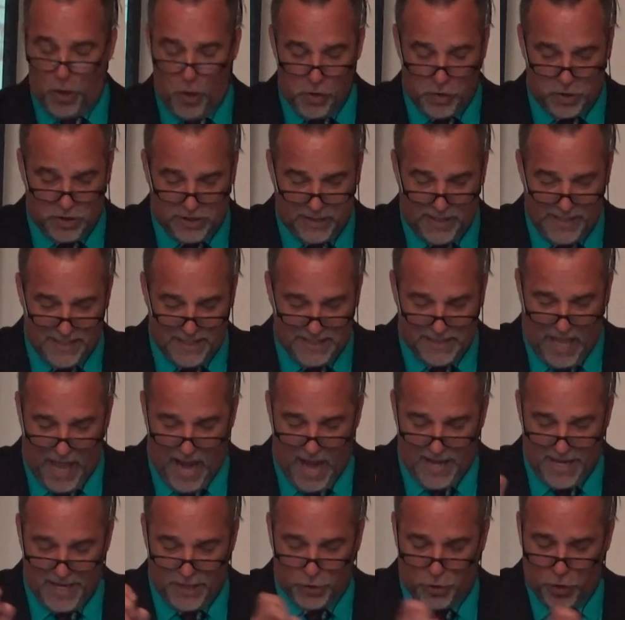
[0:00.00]
loosely
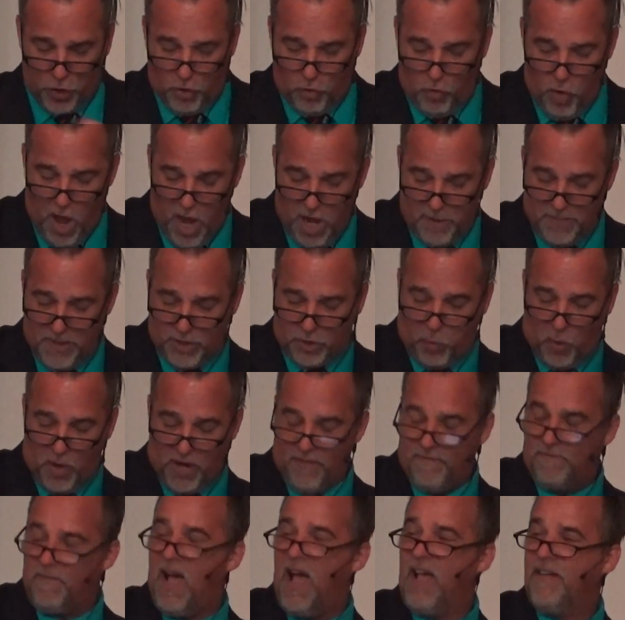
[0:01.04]
citing Deuteronomy
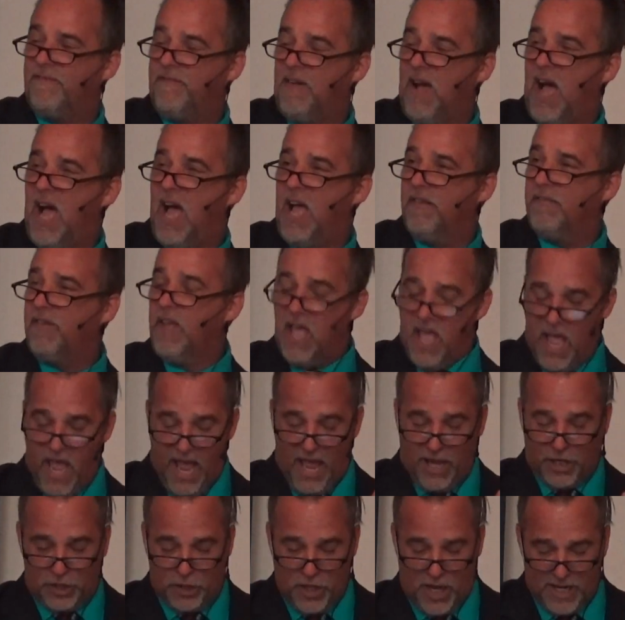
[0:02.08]
25:5
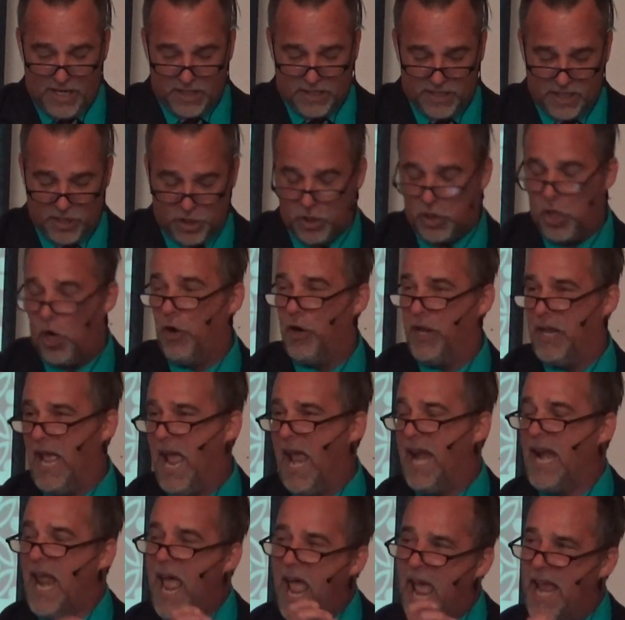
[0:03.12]
and Genesis
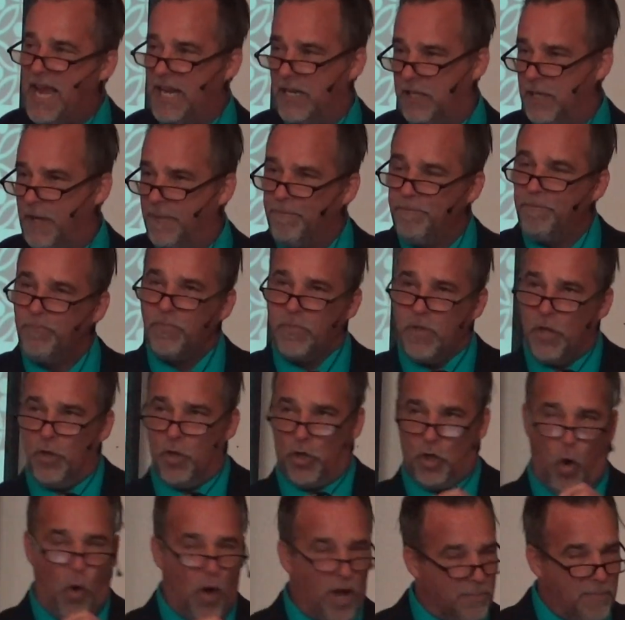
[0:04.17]
38:8.
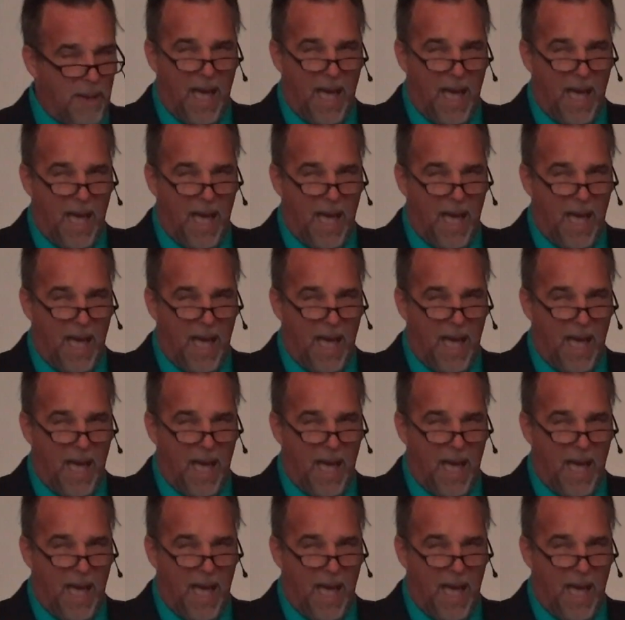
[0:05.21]
They're going